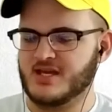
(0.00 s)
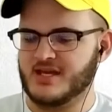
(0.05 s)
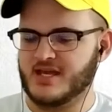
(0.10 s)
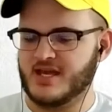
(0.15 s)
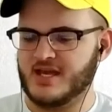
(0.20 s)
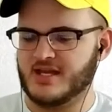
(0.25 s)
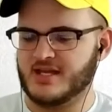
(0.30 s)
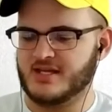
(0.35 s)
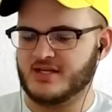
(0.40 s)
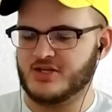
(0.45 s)

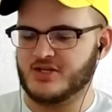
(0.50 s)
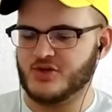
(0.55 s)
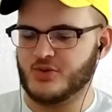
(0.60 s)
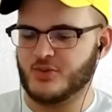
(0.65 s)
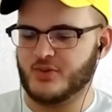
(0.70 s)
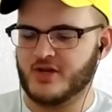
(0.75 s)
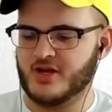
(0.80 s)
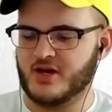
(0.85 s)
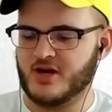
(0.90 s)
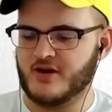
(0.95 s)
And here
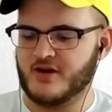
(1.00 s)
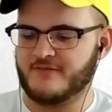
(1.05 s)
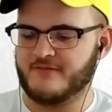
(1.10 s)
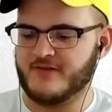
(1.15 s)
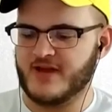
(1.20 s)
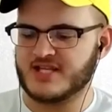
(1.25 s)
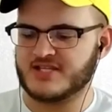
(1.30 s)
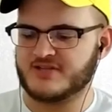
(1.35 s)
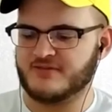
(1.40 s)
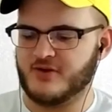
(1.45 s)
we are,
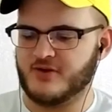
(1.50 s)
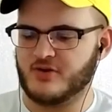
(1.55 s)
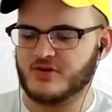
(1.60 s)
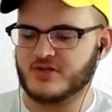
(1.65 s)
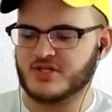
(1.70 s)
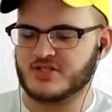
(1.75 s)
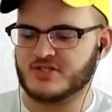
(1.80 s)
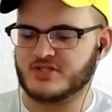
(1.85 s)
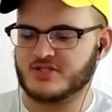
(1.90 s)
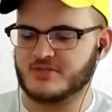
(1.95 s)
fast forward
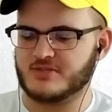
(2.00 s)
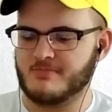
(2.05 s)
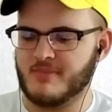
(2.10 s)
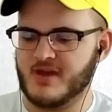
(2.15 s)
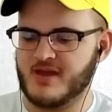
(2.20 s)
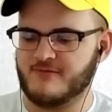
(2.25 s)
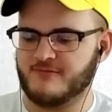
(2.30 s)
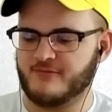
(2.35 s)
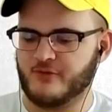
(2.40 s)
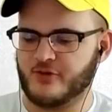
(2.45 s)
to
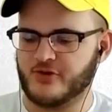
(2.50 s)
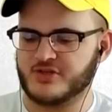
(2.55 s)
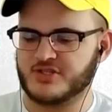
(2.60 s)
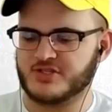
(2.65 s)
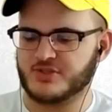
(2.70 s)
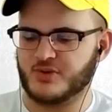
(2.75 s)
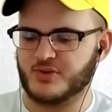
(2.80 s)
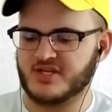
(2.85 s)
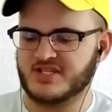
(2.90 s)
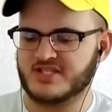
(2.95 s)
May 4th,
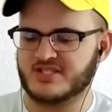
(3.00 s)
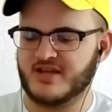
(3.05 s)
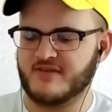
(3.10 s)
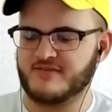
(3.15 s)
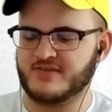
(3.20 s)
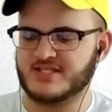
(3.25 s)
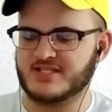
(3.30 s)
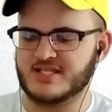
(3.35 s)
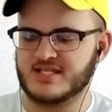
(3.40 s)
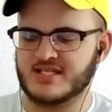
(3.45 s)

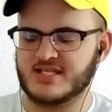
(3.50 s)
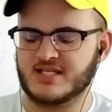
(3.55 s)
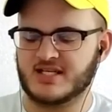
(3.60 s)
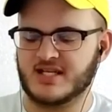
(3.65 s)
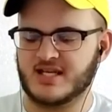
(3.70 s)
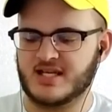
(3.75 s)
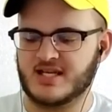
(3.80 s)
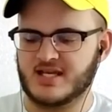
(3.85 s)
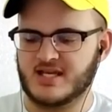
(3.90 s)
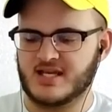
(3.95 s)
2017,
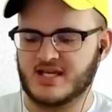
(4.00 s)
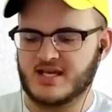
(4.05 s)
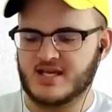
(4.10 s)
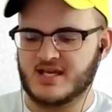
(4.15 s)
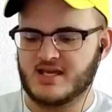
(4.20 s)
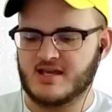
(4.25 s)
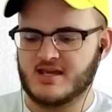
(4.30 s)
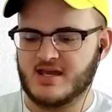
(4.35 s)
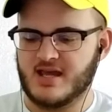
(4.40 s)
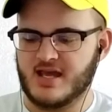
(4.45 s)

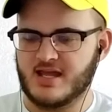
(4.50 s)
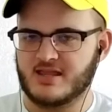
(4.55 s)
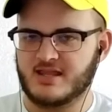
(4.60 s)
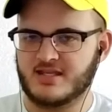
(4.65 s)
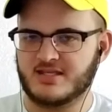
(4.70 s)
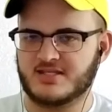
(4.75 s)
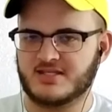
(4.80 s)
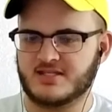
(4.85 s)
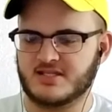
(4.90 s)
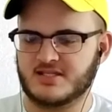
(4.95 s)
and
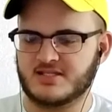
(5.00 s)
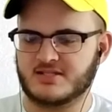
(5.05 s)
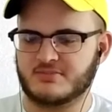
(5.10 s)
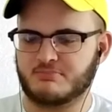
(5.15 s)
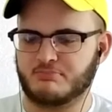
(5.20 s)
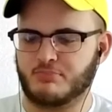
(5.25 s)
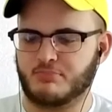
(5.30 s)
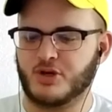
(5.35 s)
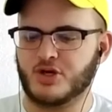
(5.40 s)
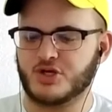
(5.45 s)
this is
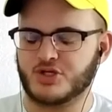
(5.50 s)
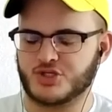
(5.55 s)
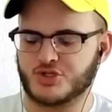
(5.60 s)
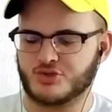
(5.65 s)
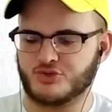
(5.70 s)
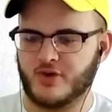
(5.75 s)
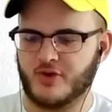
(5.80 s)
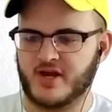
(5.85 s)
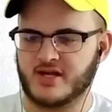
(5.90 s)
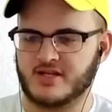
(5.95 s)

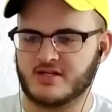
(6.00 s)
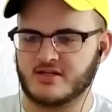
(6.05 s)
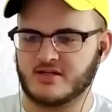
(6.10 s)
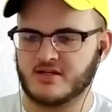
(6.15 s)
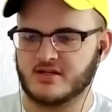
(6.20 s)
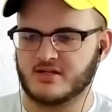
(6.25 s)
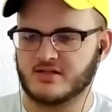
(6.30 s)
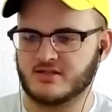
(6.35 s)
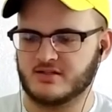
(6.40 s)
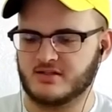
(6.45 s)
Push right here.
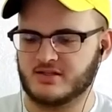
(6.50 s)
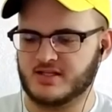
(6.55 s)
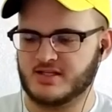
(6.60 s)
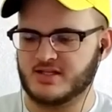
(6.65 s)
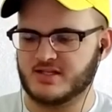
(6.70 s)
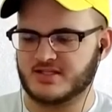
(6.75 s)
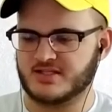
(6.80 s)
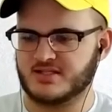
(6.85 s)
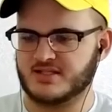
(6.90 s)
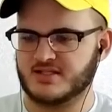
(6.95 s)
Look at
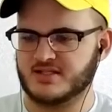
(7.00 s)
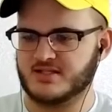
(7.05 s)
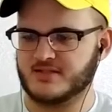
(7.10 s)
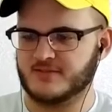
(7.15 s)
this.